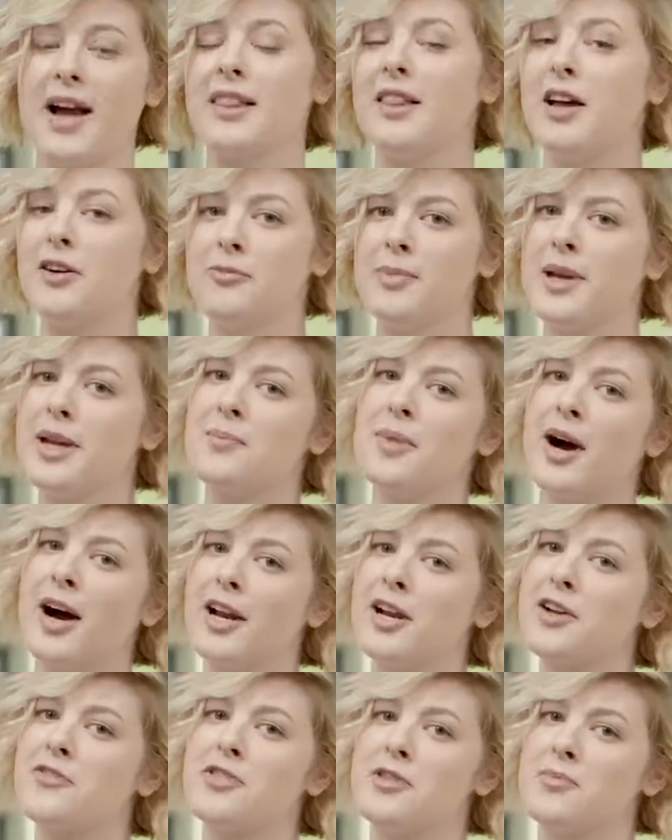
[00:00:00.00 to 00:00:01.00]
I love being
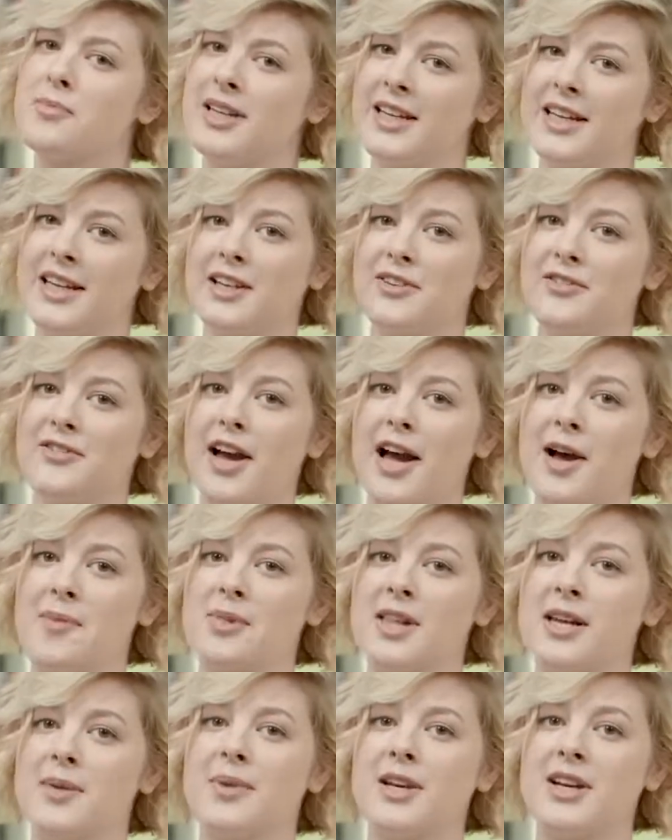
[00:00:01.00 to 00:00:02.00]
part of the Bernina
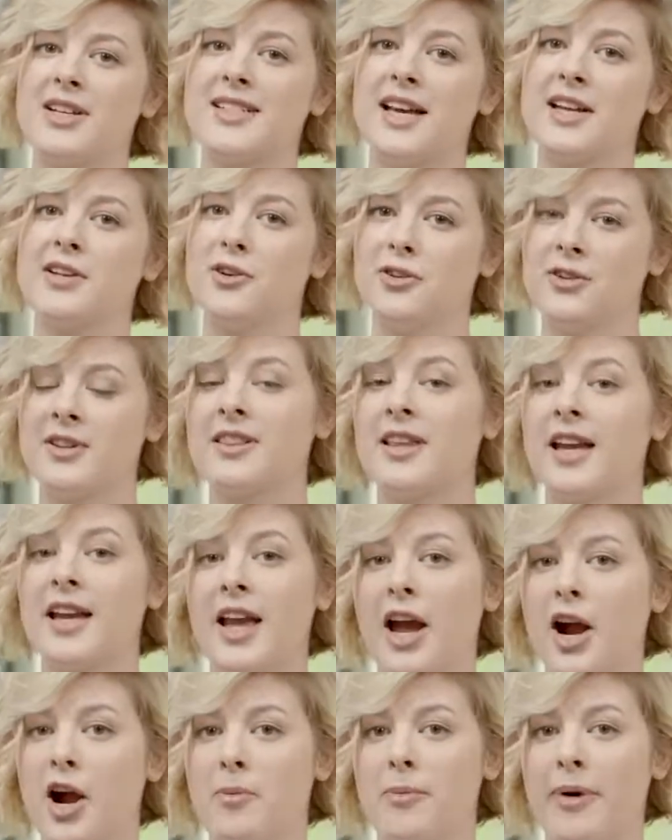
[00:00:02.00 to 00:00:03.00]
family because I know that they
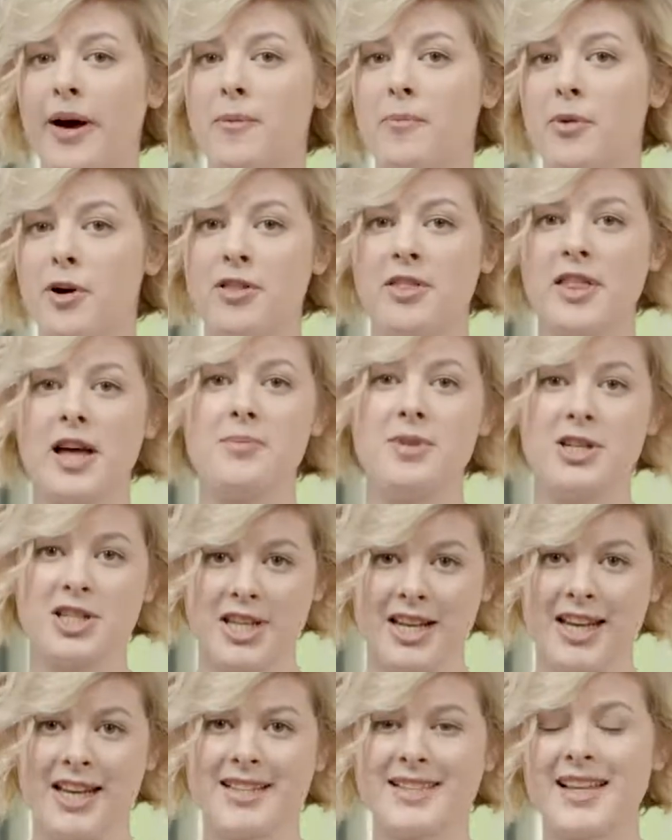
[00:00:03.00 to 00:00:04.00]
care about both their
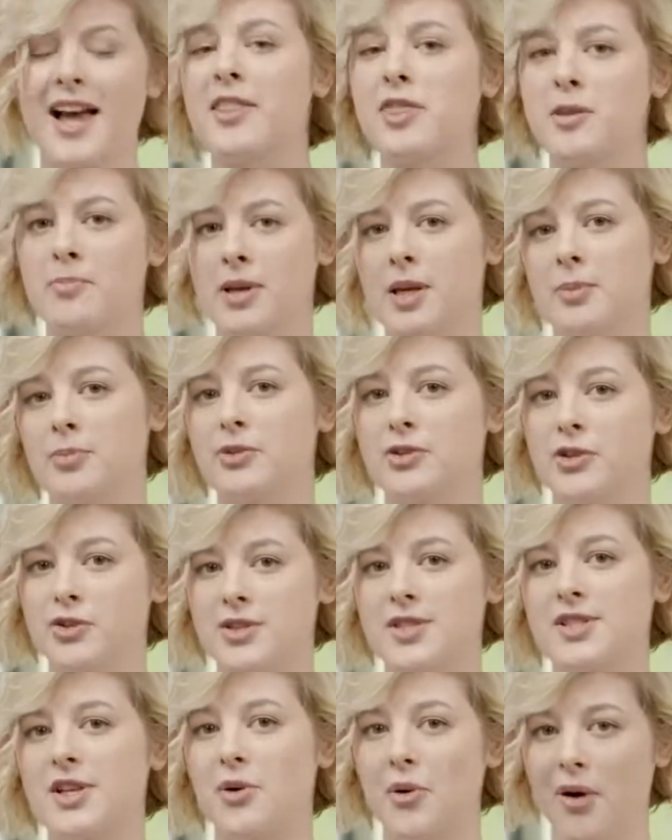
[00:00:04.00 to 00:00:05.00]
machines and the people who
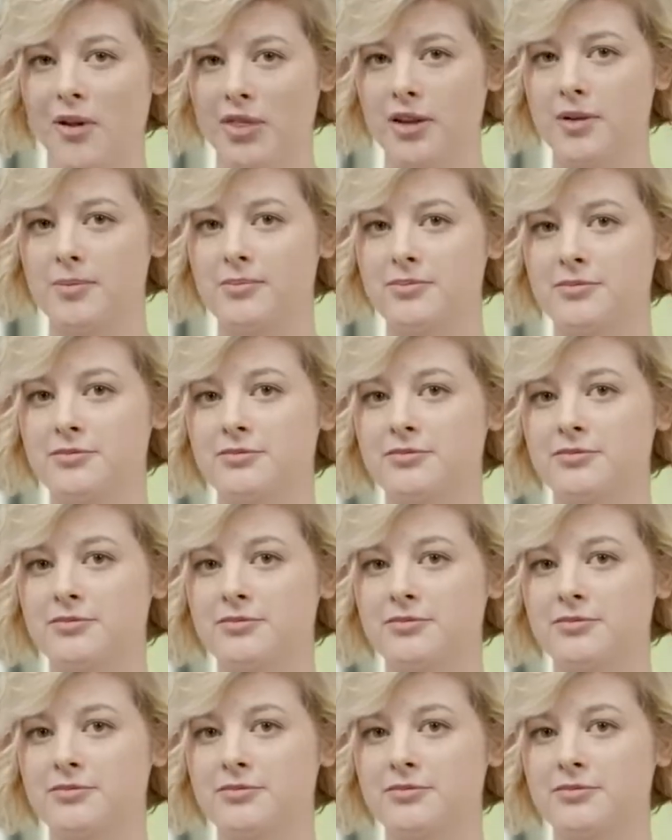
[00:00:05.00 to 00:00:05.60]
sew on them.